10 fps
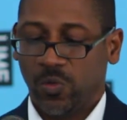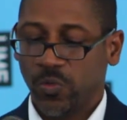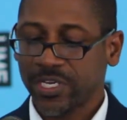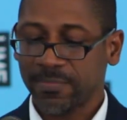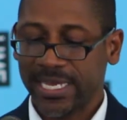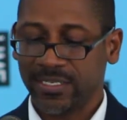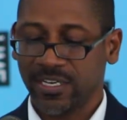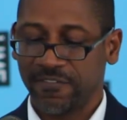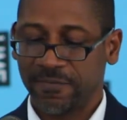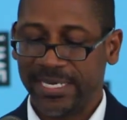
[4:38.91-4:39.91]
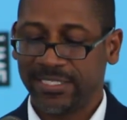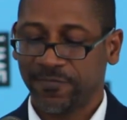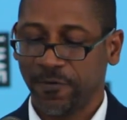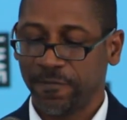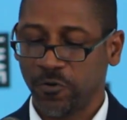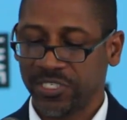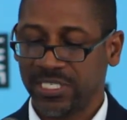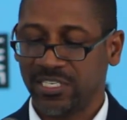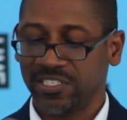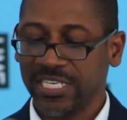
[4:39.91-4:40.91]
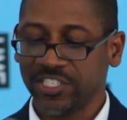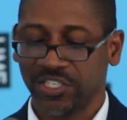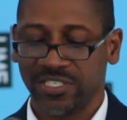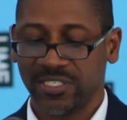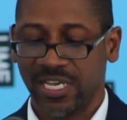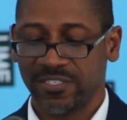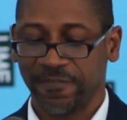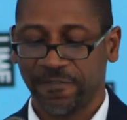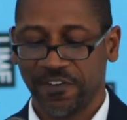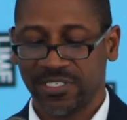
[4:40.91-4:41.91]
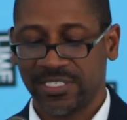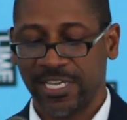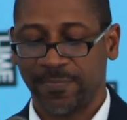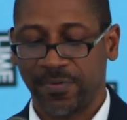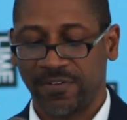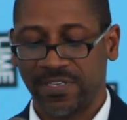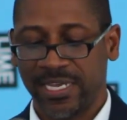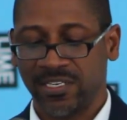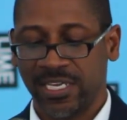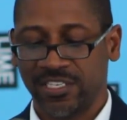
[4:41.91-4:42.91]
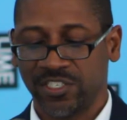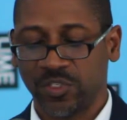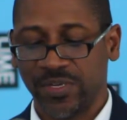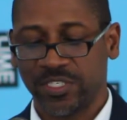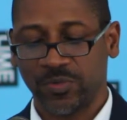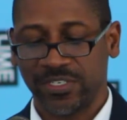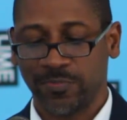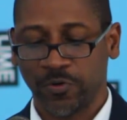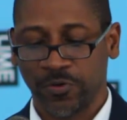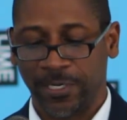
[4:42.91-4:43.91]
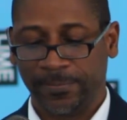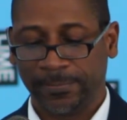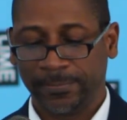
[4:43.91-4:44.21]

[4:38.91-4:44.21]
We commend the government for focusing on teachers as the first step of the Education 2020 program,